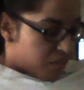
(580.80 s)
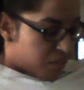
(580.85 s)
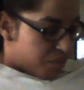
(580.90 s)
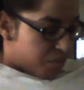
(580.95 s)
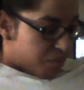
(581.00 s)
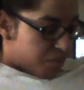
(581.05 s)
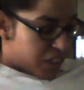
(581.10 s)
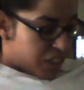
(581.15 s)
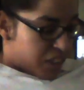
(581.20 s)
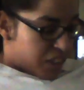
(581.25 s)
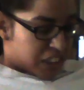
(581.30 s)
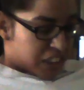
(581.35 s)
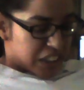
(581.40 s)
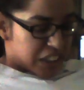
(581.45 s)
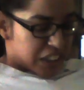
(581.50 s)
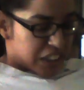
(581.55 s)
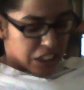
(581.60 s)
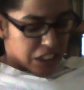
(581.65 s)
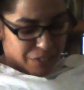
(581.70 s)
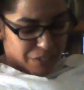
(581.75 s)
the
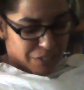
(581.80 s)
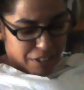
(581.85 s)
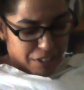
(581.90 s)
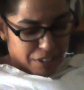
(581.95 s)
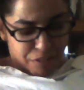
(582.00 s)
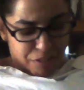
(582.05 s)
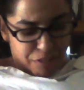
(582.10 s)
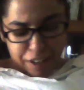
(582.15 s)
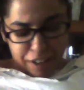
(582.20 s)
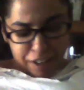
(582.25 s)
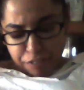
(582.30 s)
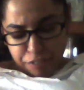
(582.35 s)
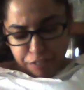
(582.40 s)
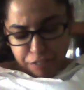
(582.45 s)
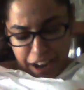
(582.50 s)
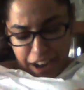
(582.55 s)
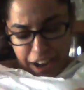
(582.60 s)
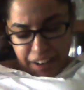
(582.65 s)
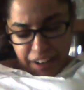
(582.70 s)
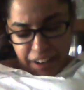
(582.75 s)
t-shirt would fit
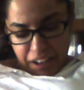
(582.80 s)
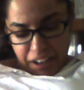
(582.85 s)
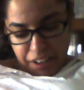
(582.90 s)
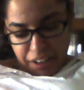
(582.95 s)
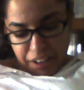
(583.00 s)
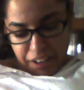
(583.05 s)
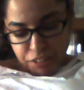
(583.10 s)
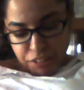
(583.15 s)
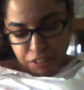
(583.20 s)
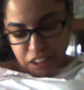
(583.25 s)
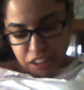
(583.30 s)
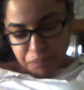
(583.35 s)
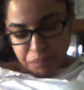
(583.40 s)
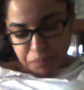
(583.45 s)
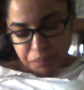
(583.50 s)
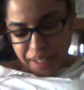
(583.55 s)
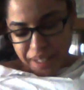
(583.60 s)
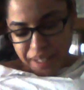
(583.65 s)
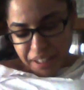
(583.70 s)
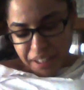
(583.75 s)
regular. You would just
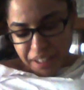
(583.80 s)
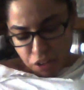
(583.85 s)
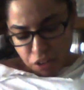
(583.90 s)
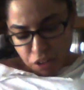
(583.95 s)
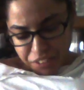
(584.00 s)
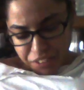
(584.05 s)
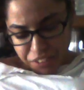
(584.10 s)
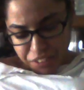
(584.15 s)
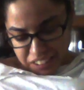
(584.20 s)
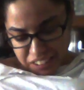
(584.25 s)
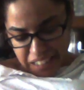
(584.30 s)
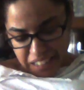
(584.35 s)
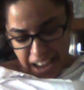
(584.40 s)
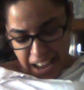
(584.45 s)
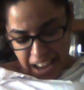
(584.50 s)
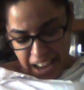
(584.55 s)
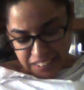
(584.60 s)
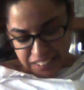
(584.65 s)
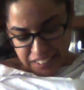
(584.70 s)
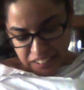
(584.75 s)
pin it on the
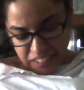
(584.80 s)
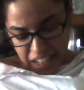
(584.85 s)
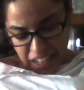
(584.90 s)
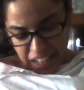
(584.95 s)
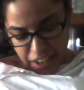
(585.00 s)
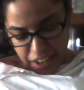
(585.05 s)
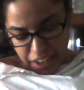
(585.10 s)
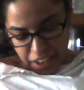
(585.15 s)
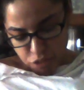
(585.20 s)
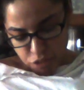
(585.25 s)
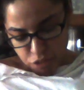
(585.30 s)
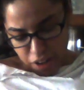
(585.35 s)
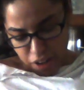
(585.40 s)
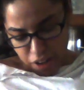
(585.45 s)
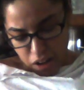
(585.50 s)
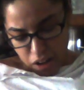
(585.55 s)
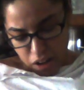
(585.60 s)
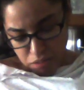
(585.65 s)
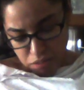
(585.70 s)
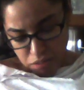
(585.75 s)
sides that you
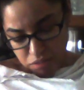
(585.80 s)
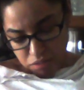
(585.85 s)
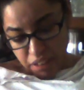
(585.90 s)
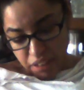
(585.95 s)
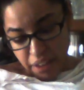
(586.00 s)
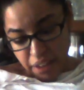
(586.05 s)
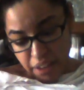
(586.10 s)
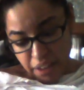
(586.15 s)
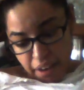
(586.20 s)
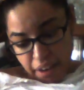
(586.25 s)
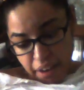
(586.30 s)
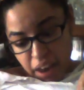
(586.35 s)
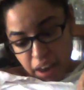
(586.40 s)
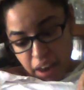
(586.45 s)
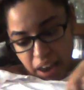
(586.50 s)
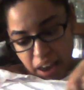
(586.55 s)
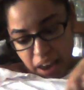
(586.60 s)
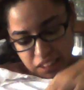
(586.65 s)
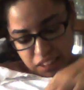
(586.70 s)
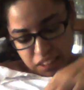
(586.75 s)
felt
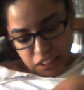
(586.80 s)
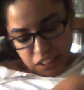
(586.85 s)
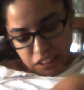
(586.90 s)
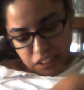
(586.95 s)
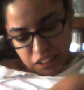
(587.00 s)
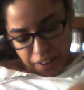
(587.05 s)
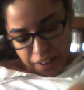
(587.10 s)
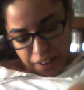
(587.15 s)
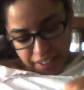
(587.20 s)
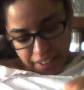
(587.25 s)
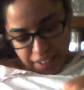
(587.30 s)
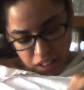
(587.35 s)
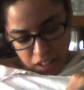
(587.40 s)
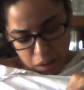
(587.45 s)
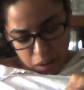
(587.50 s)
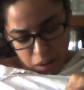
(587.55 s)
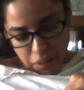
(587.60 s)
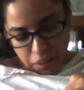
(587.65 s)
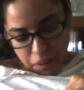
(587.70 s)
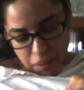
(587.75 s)
accentuated a little
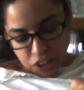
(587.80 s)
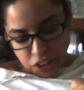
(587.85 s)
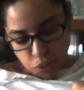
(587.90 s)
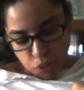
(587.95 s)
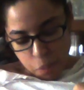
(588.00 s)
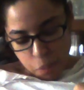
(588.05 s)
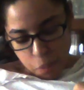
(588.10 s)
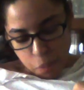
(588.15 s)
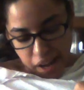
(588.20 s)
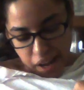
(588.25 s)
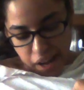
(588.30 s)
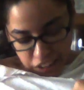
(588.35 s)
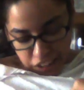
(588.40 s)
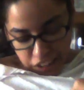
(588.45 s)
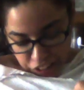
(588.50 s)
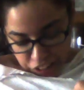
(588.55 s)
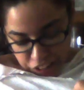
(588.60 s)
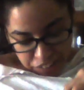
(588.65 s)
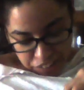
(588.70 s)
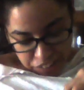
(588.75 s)
bit too
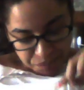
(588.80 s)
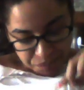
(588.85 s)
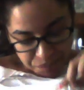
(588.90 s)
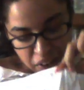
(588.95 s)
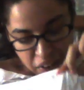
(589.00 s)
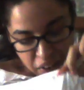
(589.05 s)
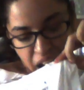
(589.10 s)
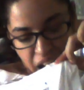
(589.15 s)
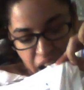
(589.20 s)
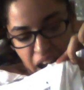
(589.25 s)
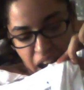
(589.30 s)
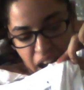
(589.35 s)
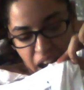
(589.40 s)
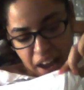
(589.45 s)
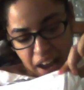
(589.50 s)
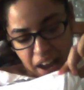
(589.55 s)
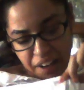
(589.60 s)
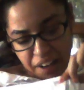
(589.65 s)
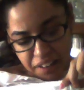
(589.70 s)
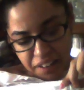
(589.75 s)
much,
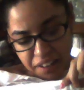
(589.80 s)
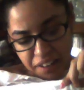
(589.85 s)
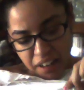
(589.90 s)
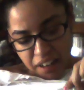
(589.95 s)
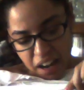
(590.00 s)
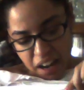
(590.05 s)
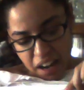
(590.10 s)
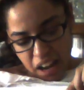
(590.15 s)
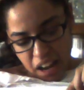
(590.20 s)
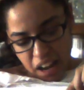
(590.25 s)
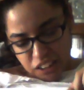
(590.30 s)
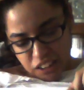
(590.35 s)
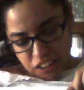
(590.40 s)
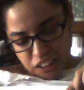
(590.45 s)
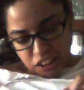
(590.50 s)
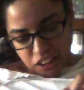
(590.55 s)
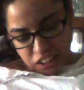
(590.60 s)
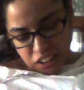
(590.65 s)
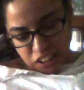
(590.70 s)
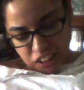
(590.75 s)
and it
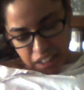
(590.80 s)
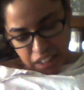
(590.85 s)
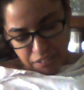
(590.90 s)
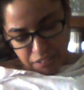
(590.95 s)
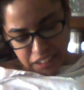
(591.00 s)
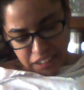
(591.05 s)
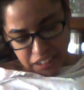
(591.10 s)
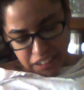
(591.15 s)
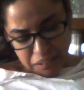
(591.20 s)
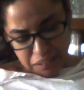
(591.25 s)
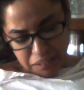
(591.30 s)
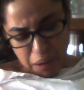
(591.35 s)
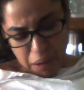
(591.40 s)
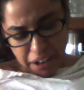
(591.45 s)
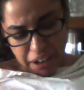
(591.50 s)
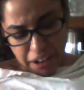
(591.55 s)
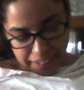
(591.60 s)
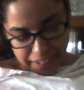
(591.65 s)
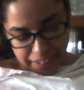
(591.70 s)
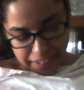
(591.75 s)
just serves as a
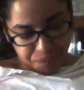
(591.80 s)
marker.